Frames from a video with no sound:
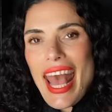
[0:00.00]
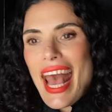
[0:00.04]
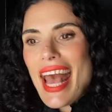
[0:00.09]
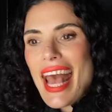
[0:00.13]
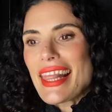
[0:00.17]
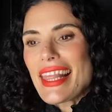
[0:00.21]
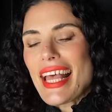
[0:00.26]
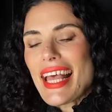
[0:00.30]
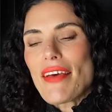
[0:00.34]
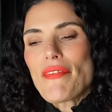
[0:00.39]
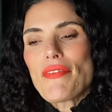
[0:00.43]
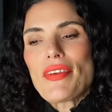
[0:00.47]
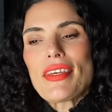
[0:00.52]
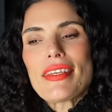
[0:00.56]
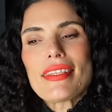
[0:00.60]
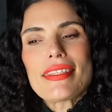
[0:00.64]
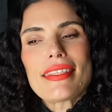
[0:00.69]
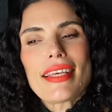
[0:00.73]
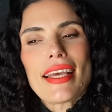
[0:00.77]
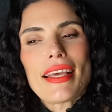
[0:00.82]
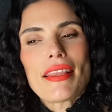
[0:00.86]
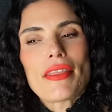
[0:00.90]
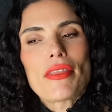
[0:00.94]
And that
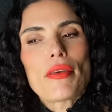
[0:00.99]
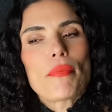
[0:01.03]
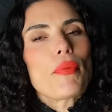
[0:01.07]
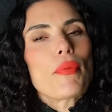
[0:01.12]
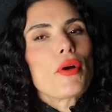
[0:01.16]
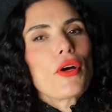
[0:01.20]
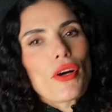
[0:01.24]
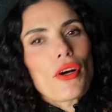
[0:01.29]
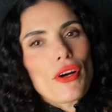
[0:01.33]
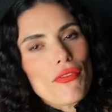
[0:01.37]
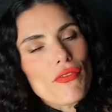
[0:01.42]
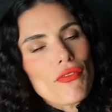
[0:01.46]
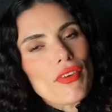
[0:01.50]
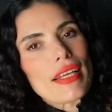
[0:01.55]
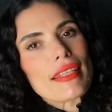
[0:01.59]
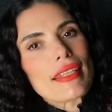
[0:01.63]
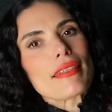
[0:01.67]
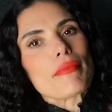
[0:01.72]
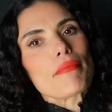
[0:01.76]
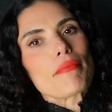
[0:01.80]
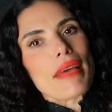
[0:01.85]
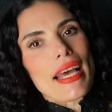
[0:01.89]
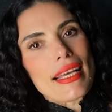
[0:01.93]
feels like the
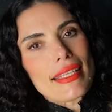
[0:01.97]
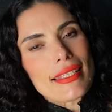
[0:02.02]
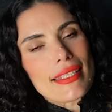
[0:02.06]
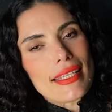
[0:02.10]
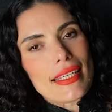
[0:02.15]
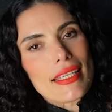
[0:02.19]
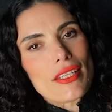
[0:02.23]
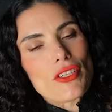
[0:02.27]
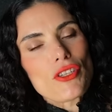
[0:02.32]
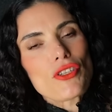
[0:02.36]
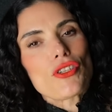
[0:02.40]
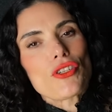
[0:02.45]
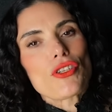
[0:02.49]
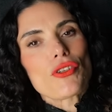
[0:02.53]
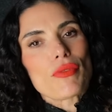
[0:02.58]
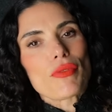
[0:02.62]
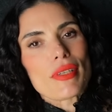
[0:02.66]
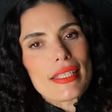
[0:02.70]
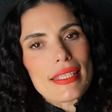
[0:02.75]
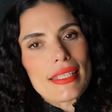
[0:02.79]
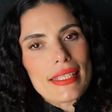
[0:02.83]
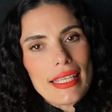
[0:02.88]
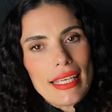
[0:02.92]
perfect message to
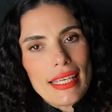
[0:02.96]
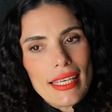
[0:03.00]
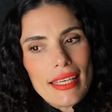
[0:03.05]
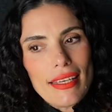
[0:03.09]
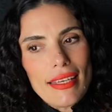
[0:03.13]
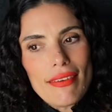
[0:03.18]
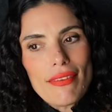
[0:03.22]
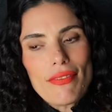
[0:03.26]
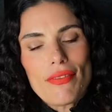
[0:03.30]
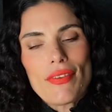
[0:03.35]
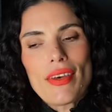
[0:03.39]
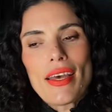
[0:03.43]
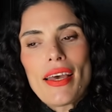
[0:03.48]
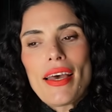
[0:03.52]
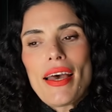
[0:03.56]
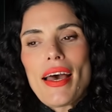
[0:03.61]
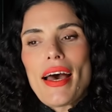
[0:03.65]
receive